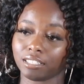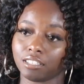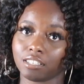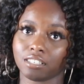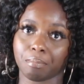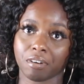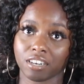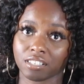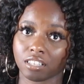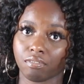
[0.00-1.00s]
I took some of
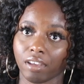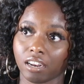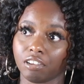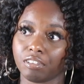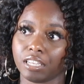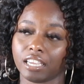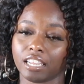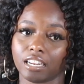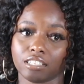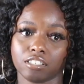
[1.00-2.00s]
her stuff out of it,
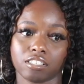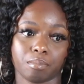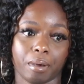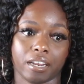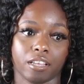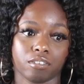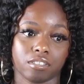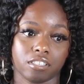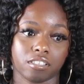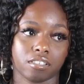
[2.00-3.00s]
and I took somebody
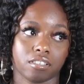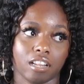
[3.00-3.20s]
else's,